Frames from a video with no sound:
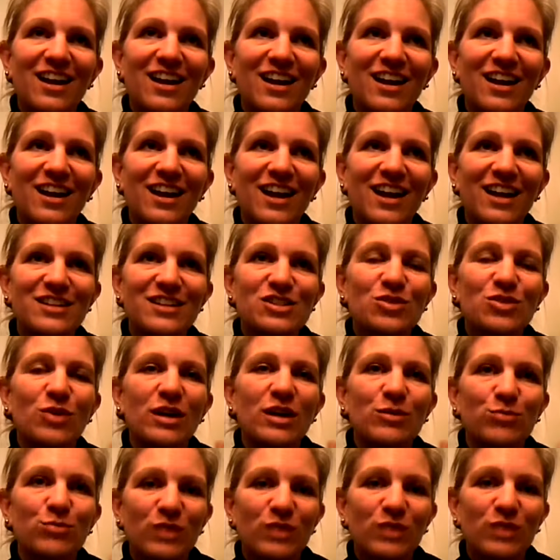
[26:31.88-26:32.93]
And so I
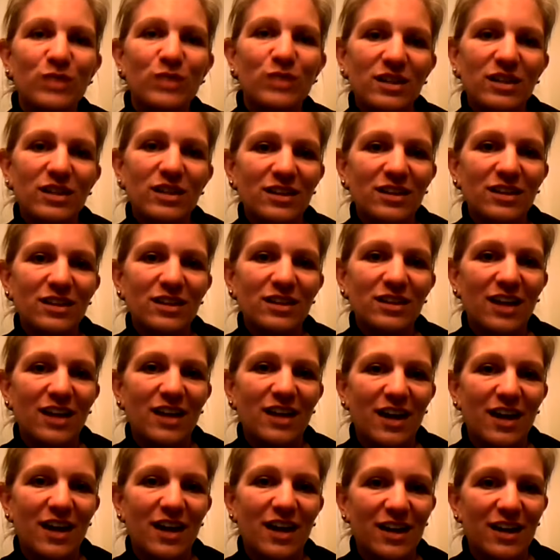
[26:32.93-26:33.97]

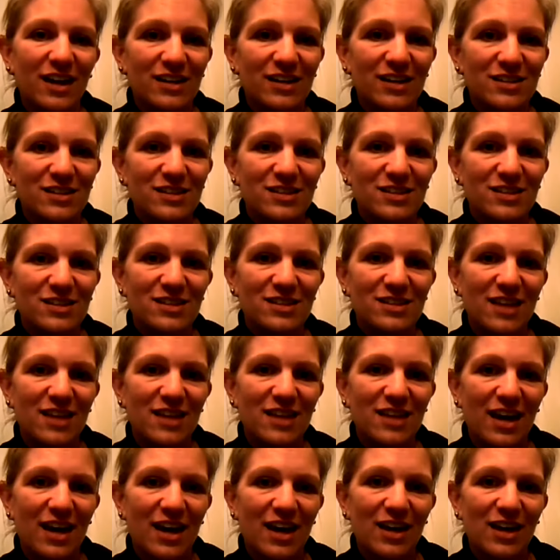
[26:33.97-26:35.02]
realized
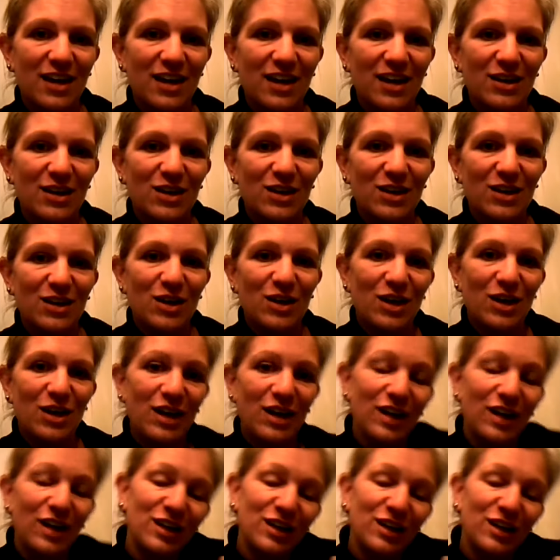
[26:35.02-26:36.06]
that,
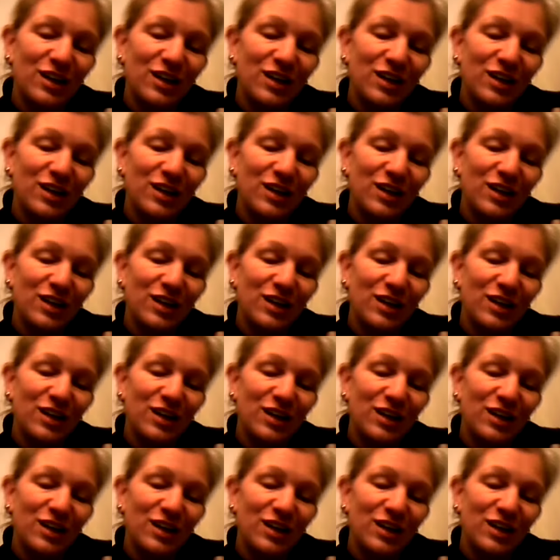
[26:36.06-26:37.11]
I had
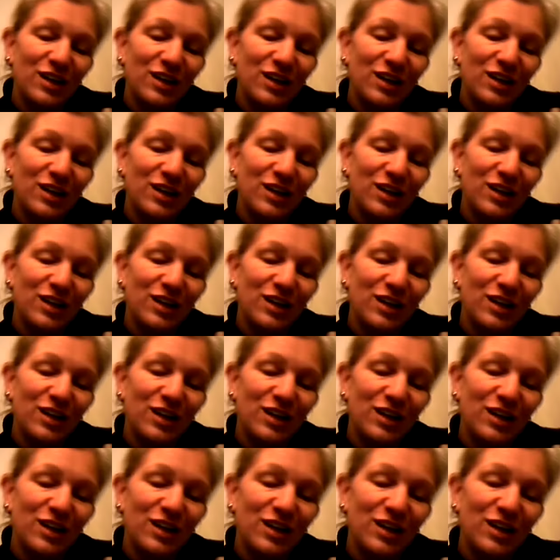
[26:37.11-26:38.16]
connected with her on that
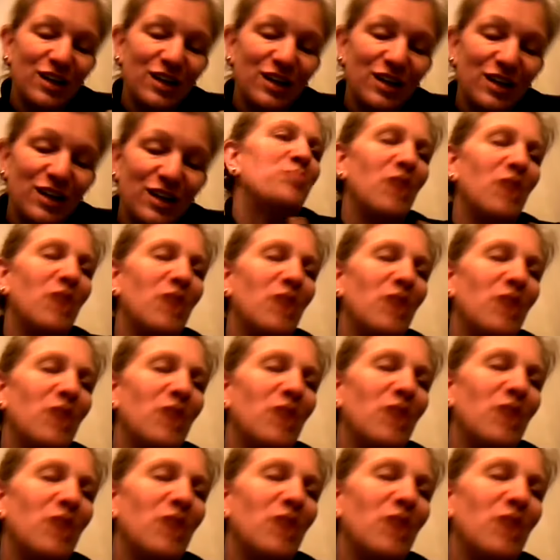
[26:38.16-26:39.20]
drive, and I had that
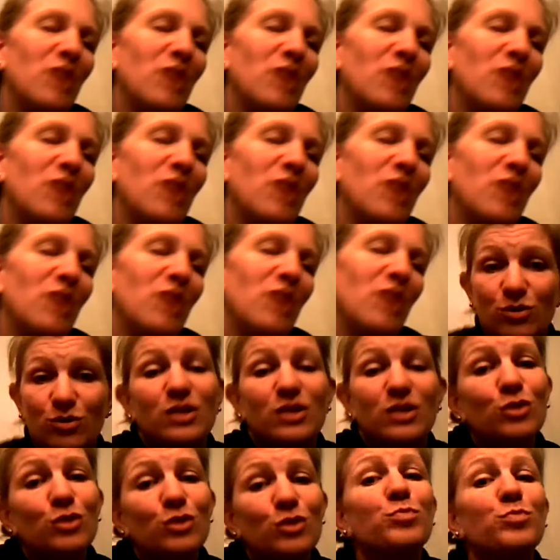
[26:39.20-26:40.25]
bond with her, and
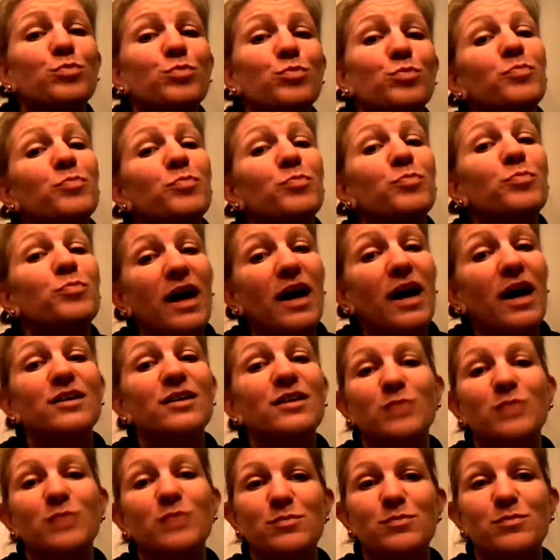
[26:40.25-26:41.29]

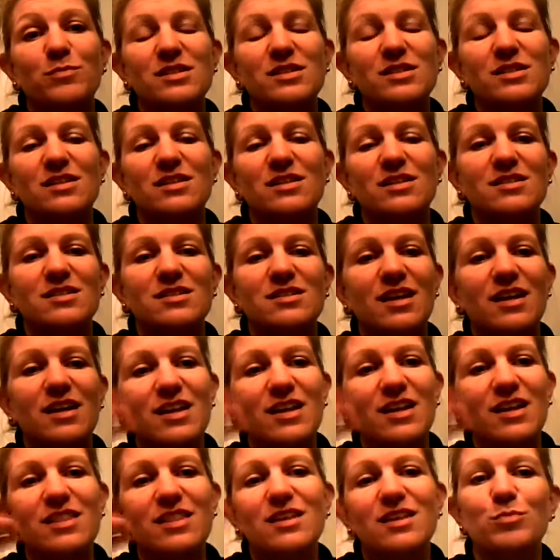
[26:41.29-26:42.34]
Jody, you propelled my
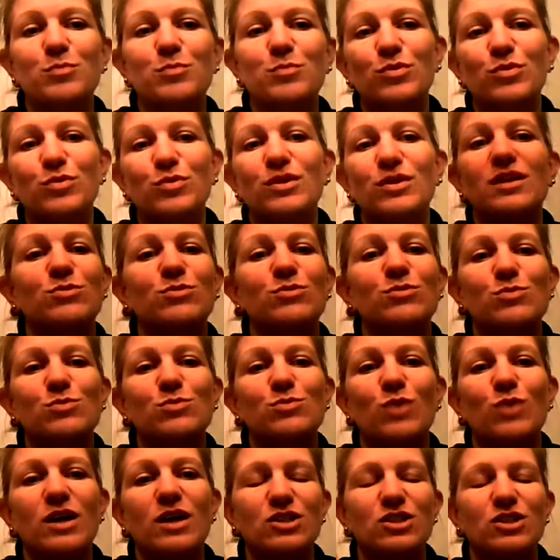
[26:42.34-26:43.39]
business. And I think
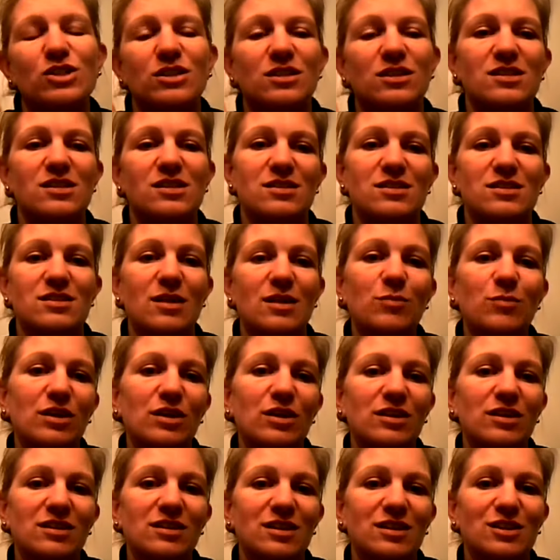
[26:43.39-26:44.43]
Bria was watching, because
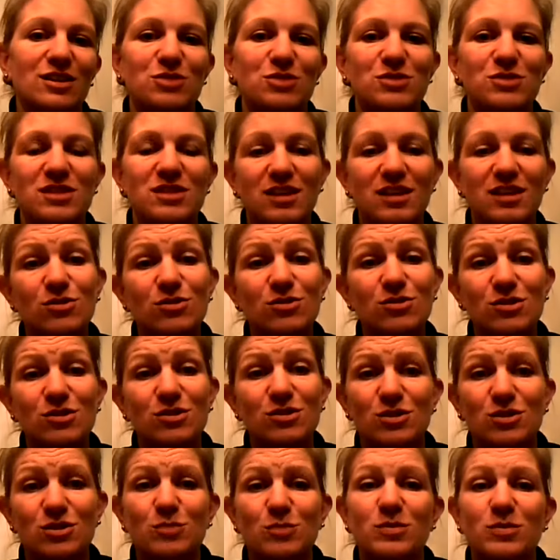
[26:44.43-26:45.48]
somewhere in there she was like, "You
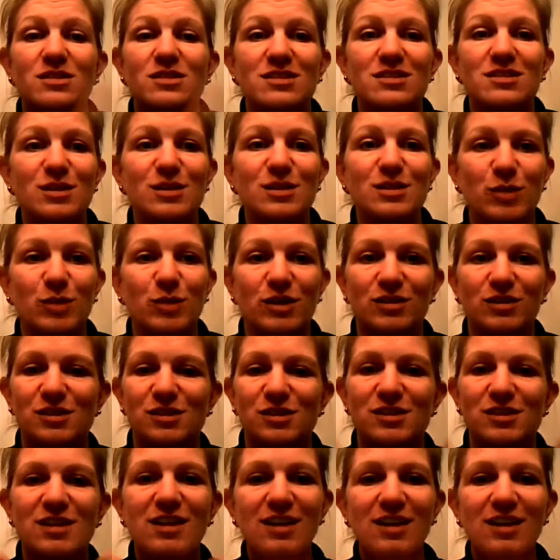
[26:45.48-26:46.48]
two should be success partners."